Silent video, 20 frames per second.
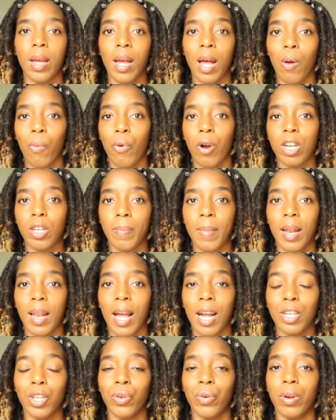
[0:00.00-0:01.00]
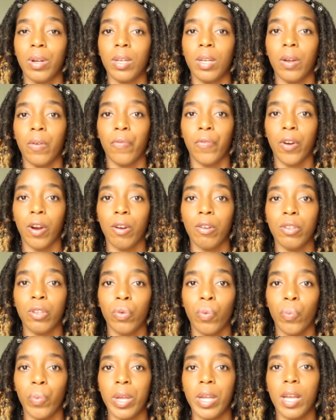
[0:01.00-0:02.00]
I washed my lock during the
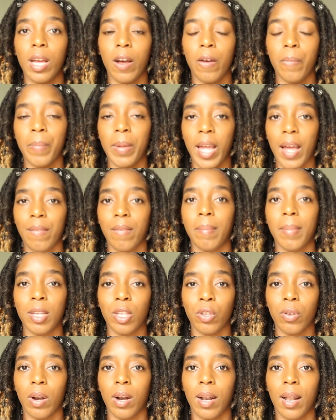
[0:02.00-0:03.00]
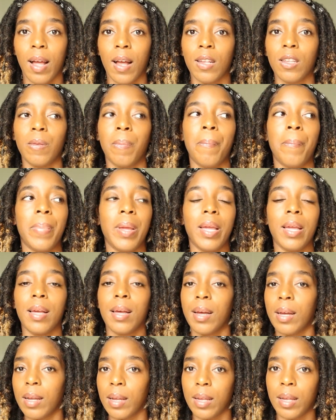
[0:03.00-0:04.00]
first week of me having my starter locks
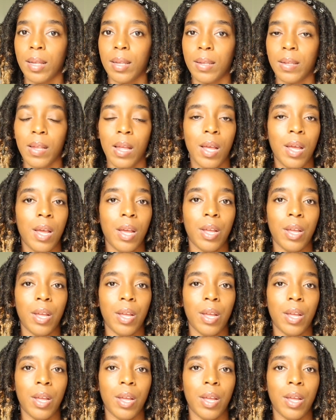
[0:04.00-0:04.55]
because,